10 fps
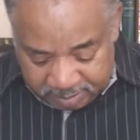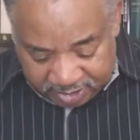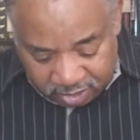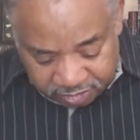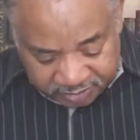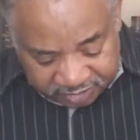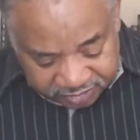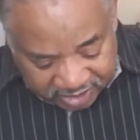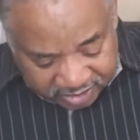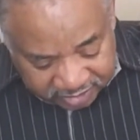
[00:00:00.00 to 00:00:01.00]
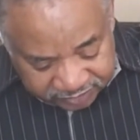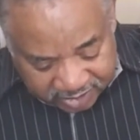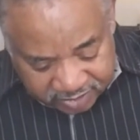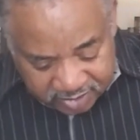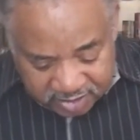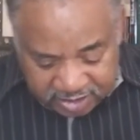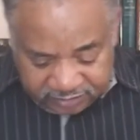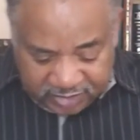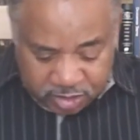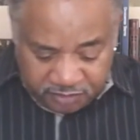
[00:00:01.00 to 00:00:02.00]
But here's what he said. He
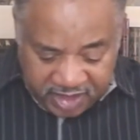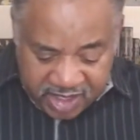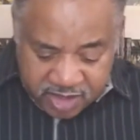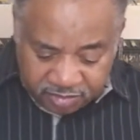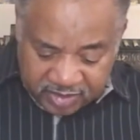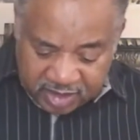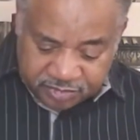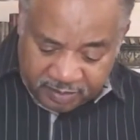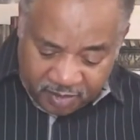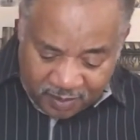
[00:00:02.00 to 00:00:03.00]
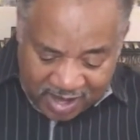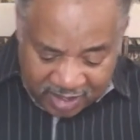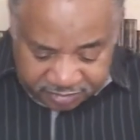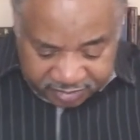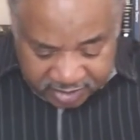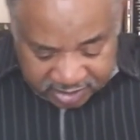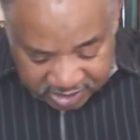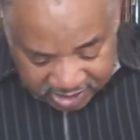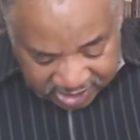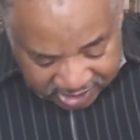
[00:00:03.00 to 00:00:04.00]
said, you've hidden those things from the wise
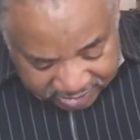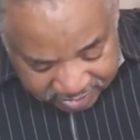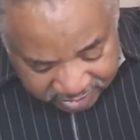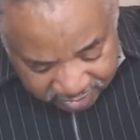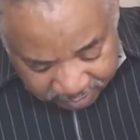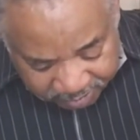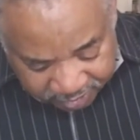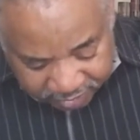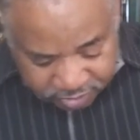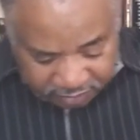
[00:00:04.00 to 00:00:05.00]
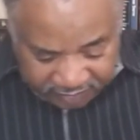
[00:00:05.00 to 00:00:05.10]
and the prudent.